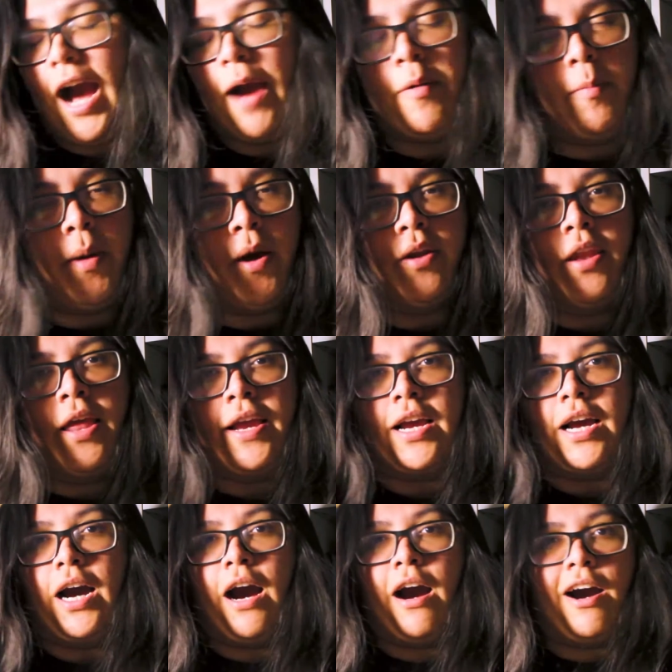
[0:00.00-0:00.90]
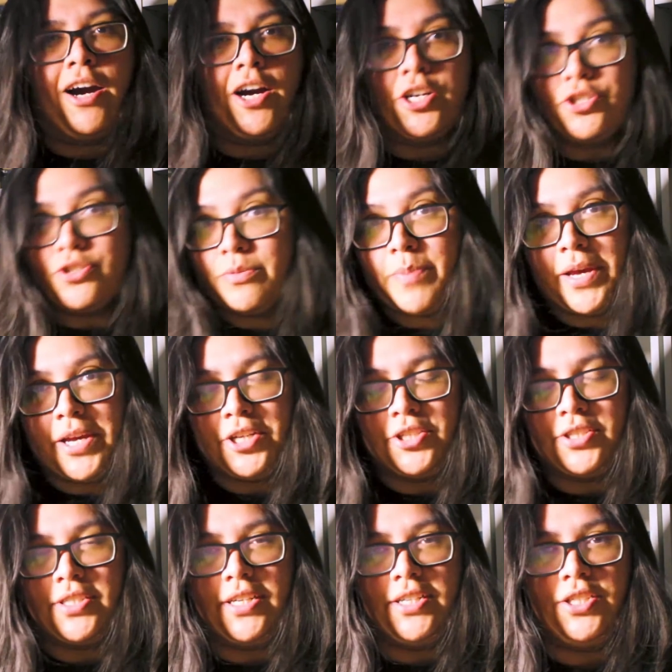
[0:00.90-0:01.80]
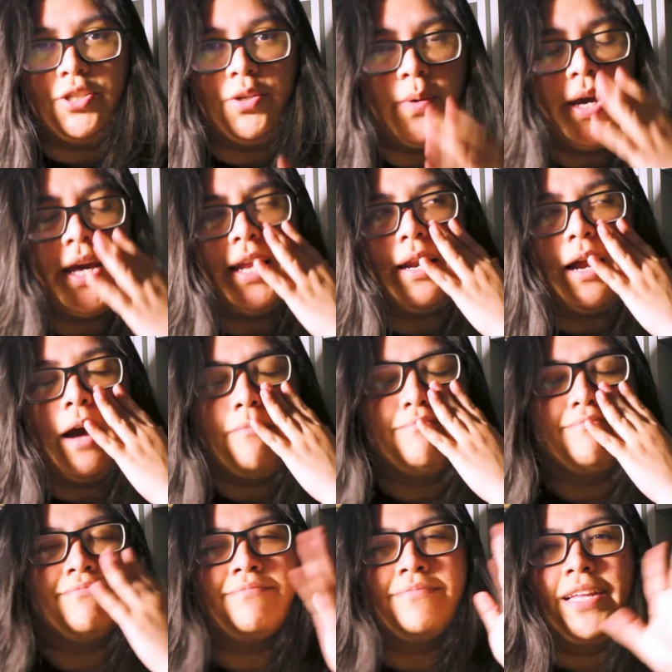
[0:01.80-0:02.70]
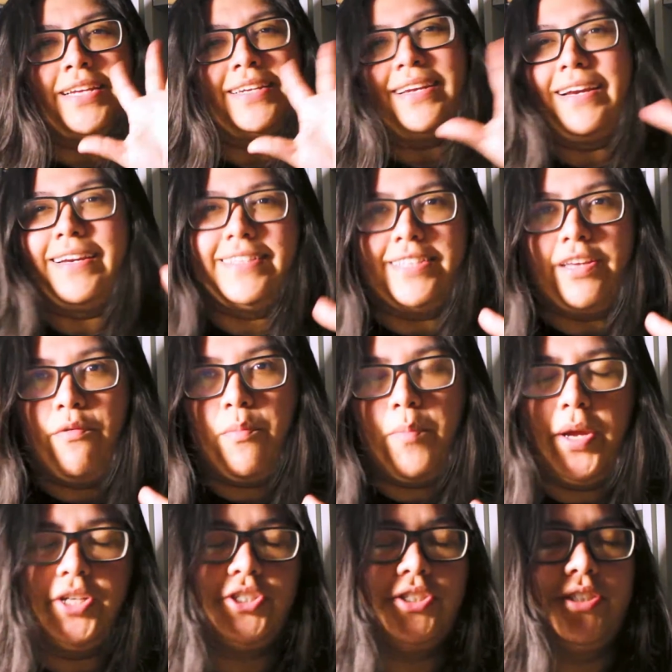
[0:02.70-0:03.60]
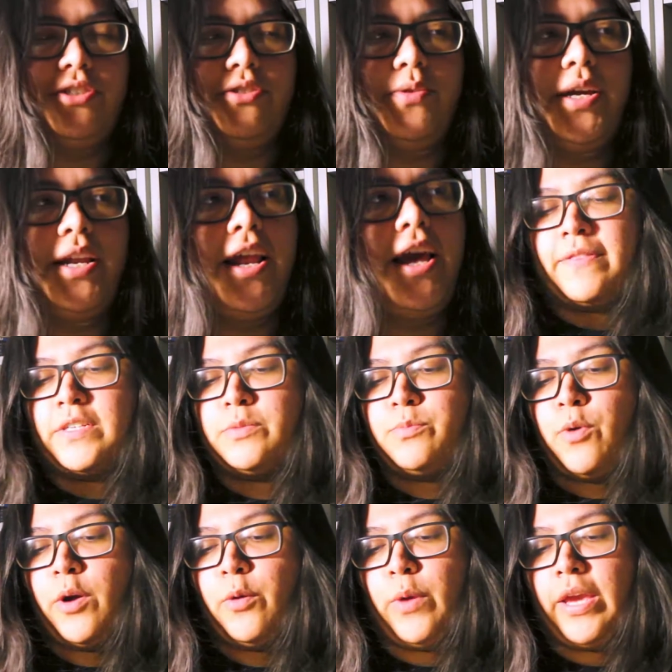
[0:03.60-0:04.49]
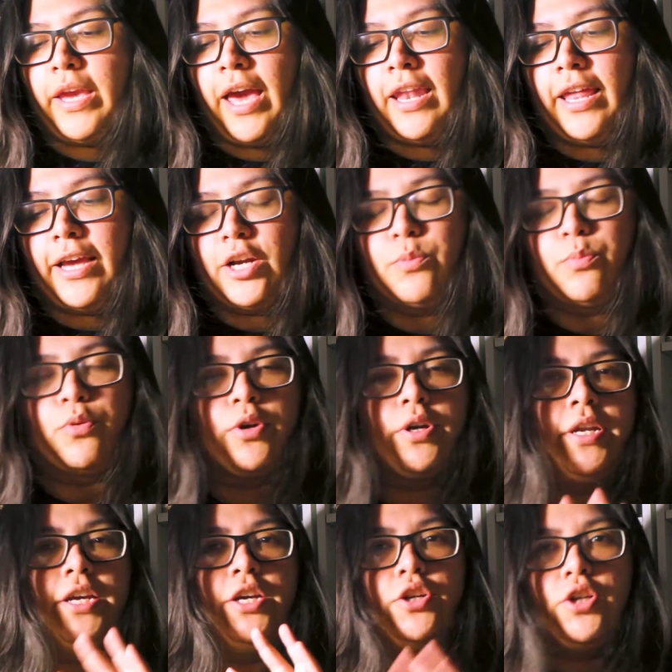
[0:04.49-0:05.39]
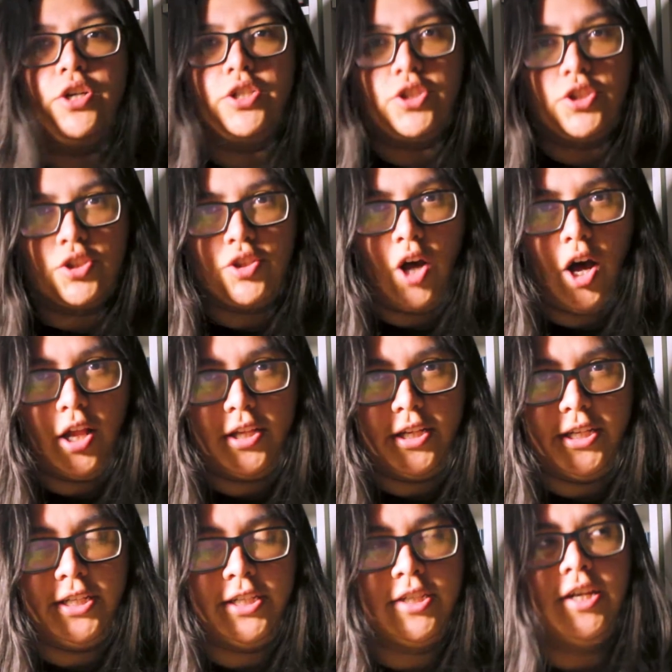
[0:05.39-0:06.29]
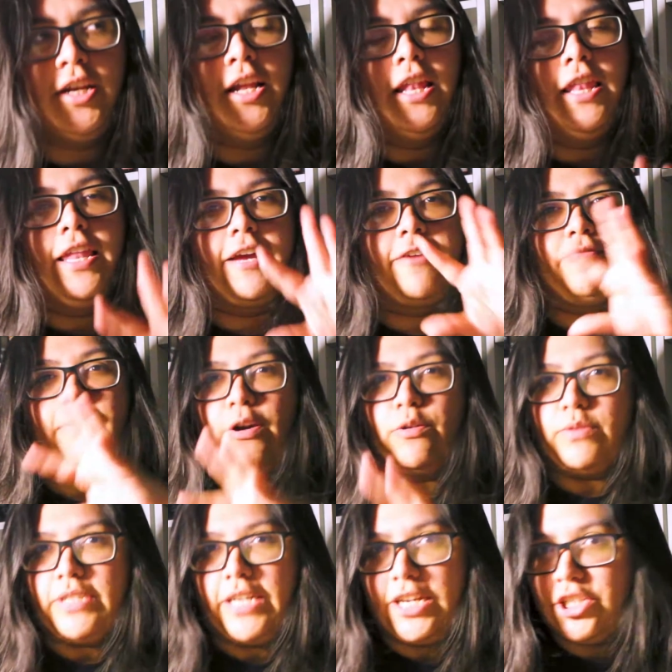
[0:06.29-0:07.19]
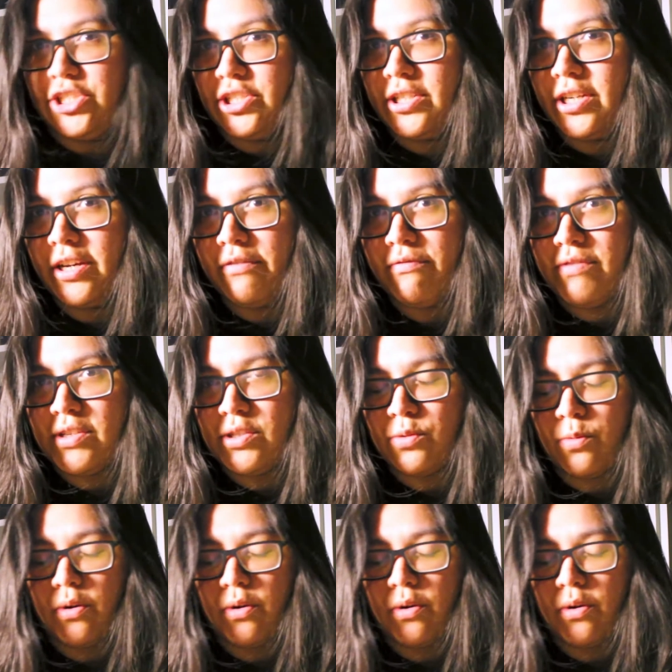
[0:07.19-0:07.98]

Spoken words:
I'm about like 100 pages into it. I'm like 97 pages into it. this point, we get like a pretty good solid like foundation of this